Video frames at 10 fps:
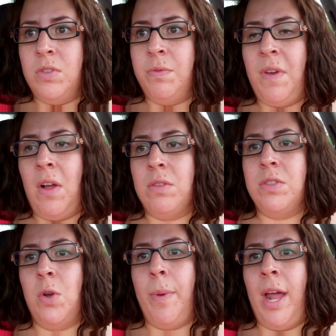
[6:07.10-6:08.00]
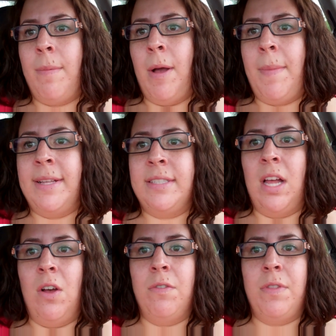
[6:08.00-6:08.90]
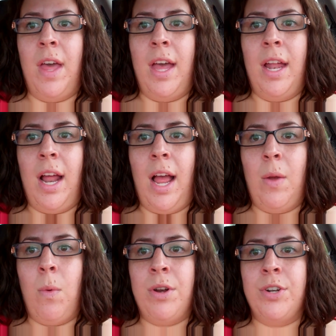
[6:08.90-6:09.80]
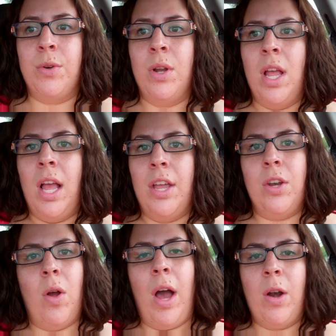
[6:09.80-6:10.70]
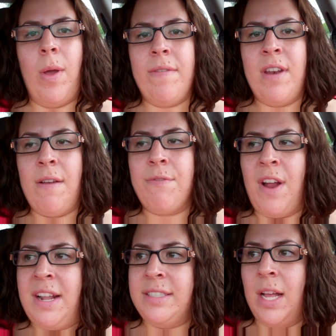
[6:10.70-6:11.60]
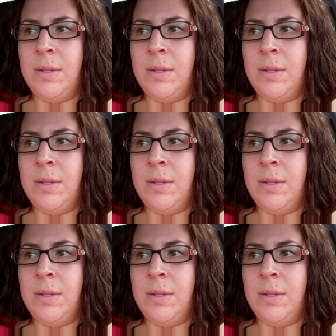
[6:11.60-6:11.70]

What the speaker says: felt so bad about myself that I wondered, you know, how do I even have friends?